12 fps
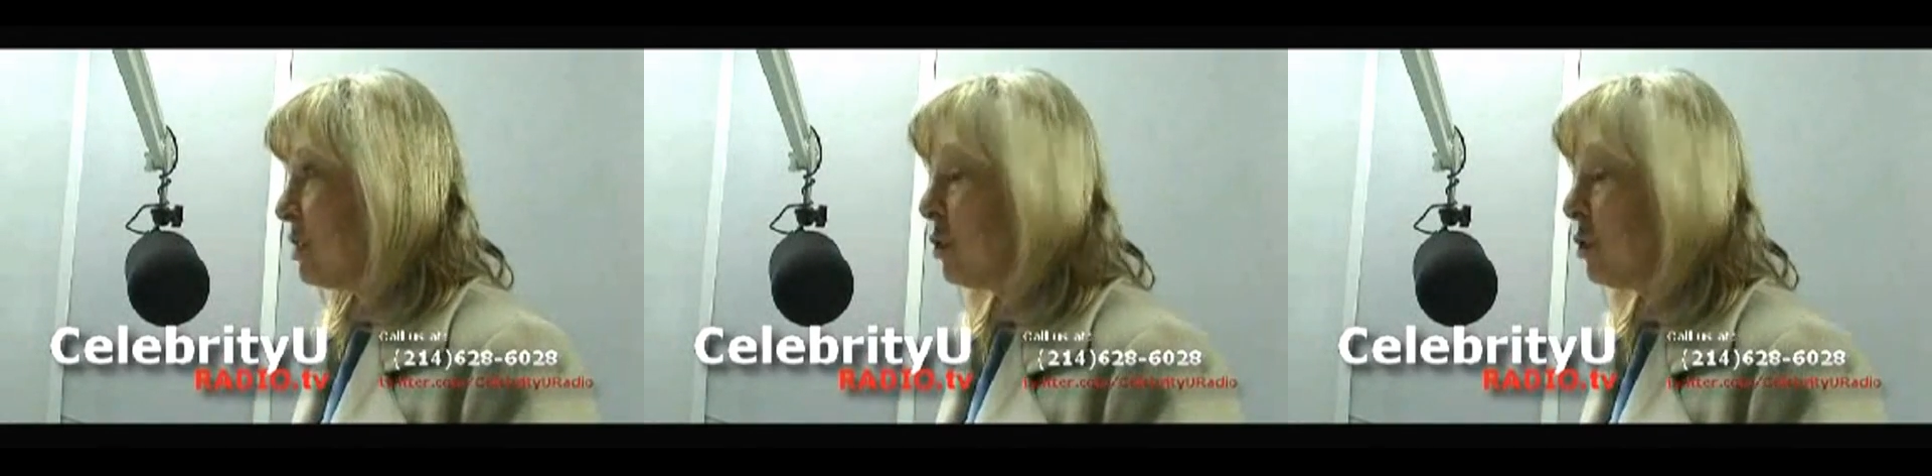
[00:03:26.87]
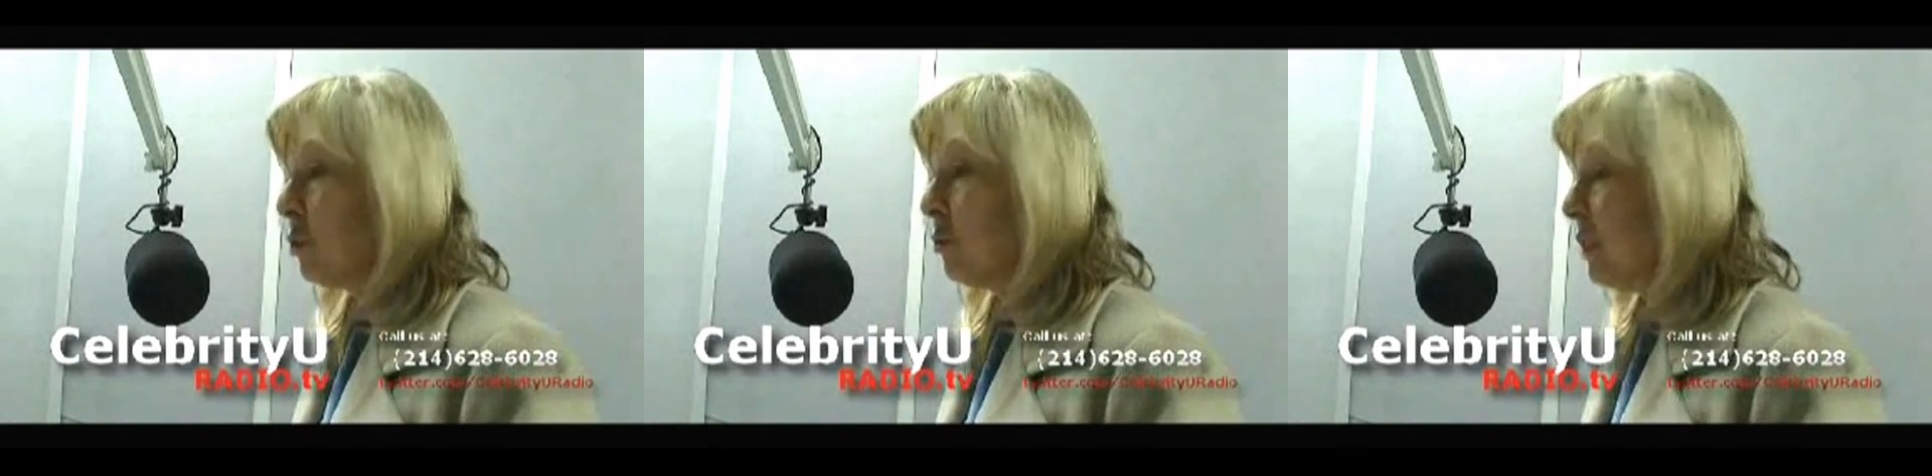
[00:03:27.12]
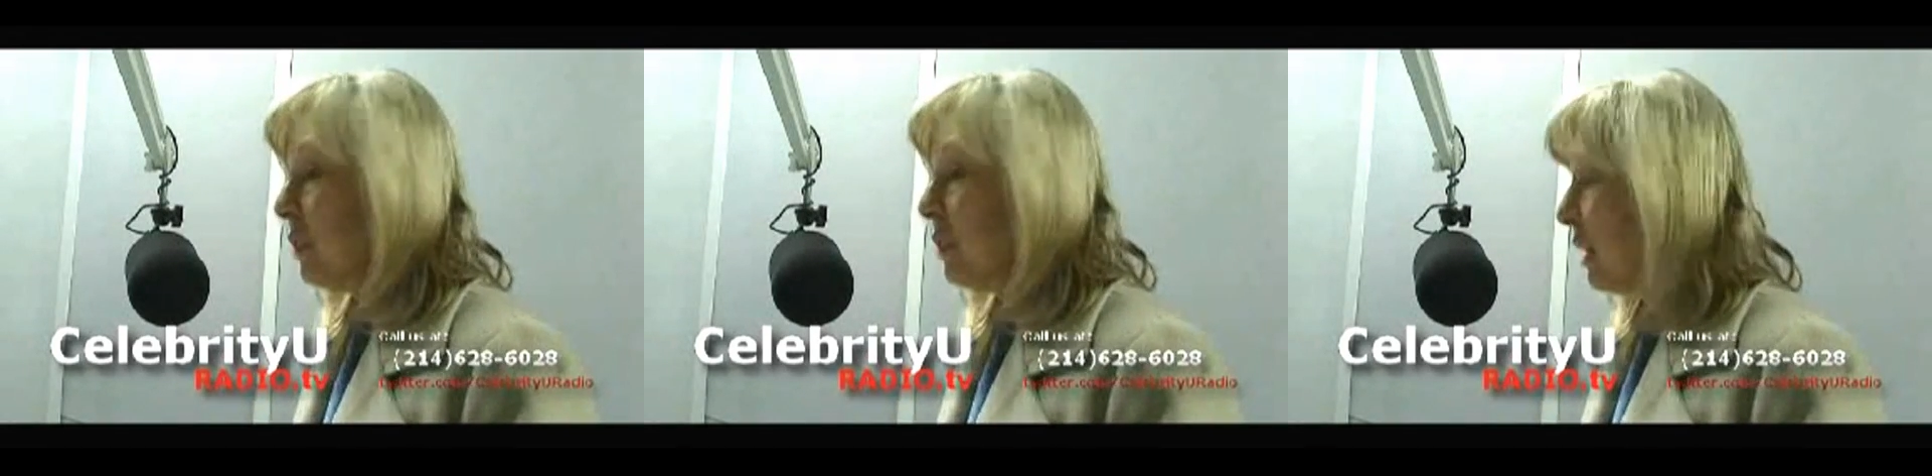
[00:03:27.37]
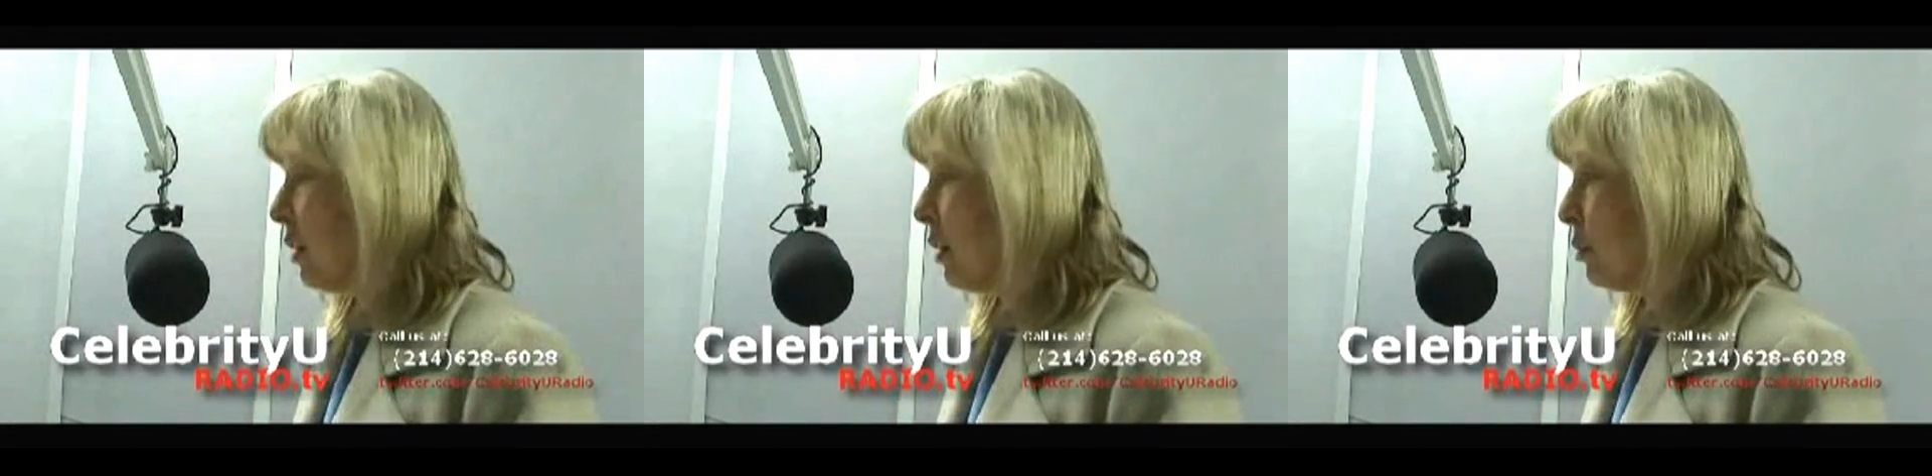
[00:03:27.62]
to
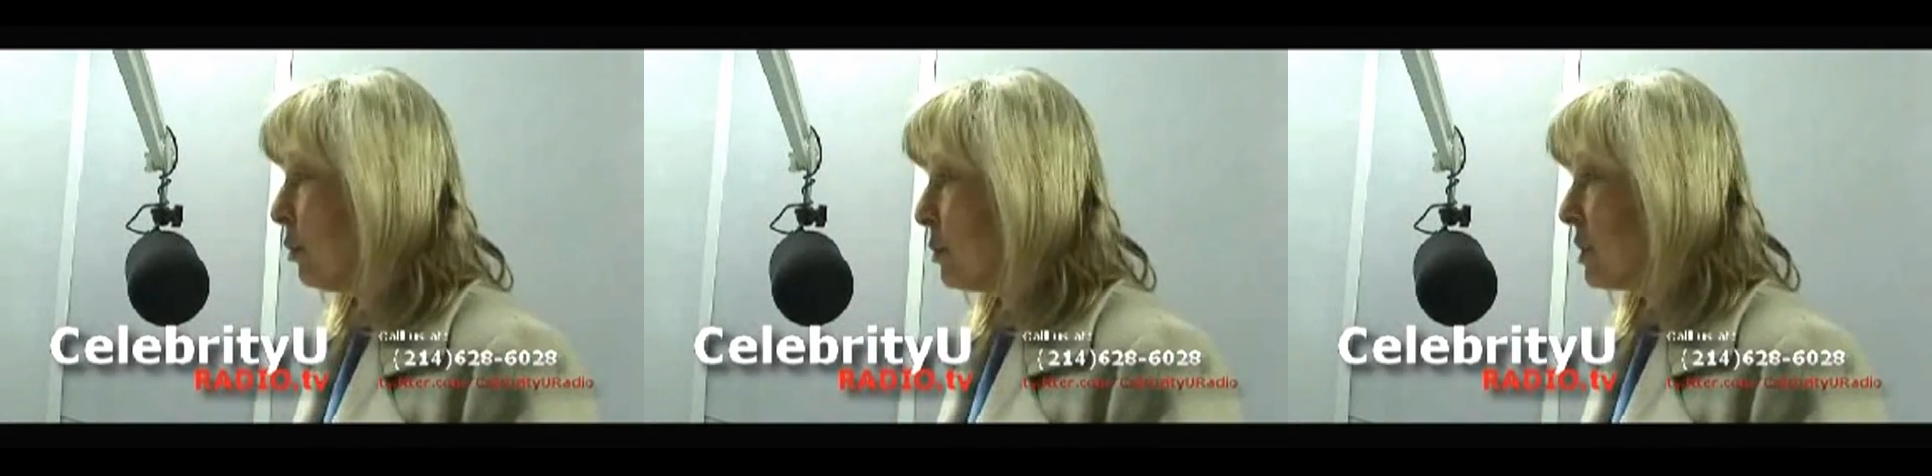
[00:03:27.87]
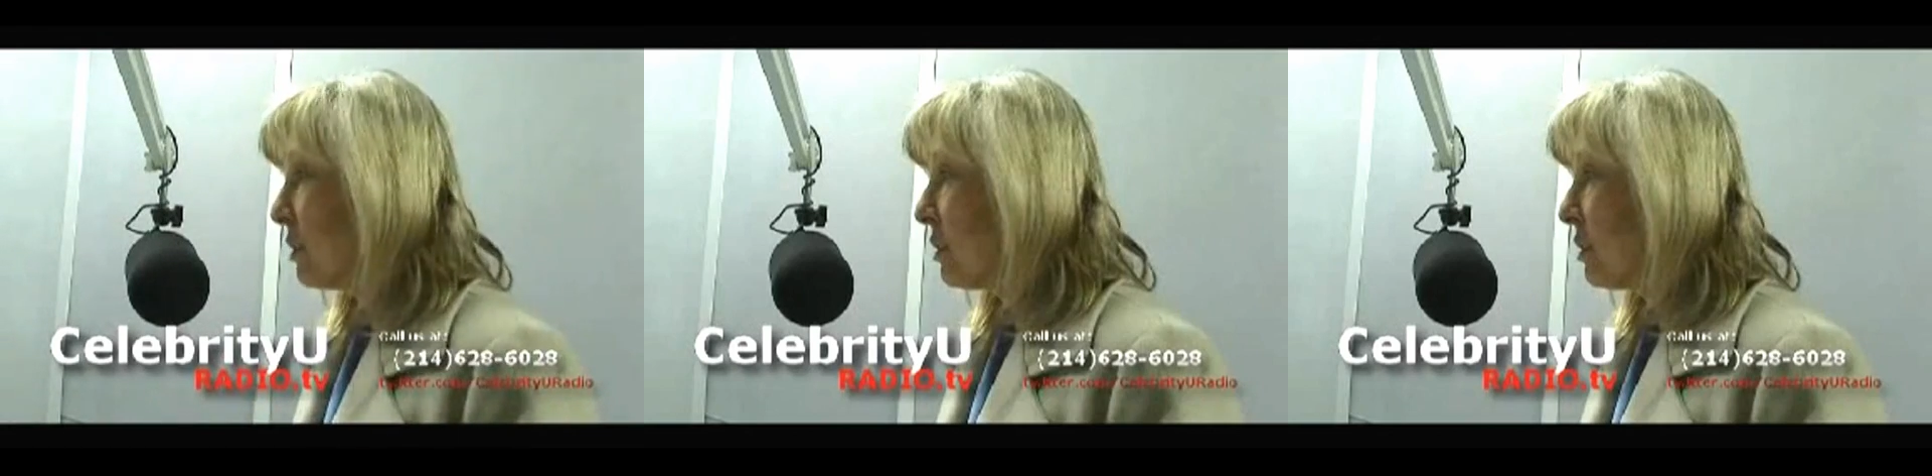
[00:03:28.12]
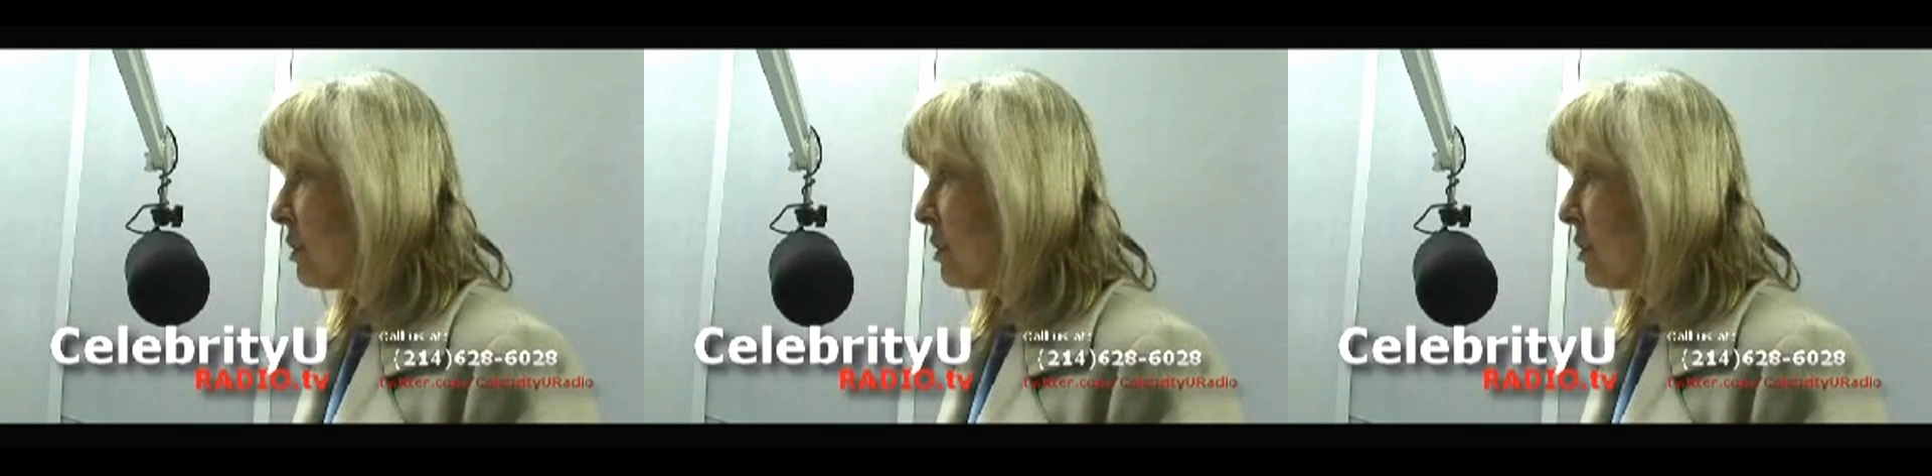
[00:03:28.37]
videos than